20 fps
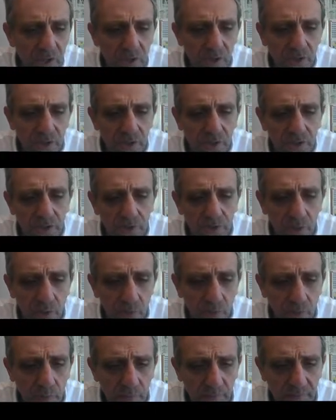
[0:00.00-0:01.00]

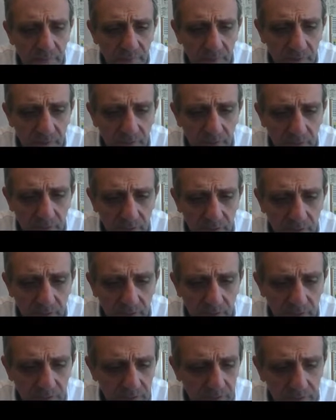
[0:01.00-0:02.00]
So
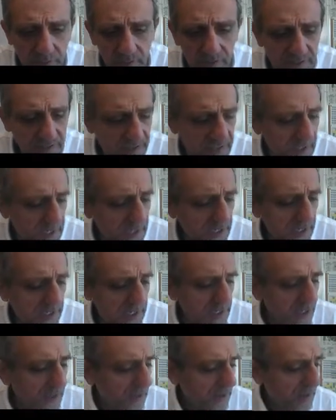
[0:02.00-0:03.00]
you could see
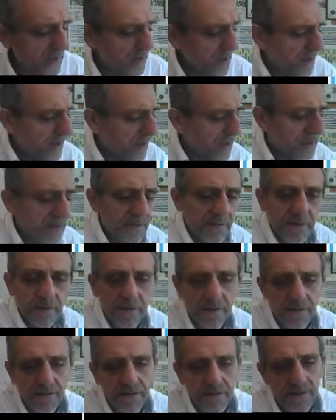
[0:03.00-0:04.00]
here
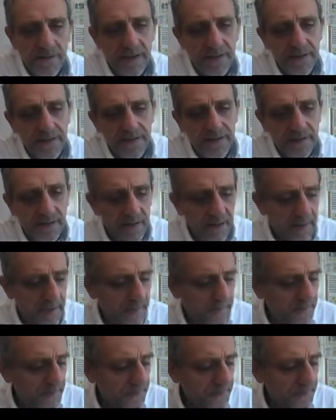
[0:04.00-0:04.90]
that um,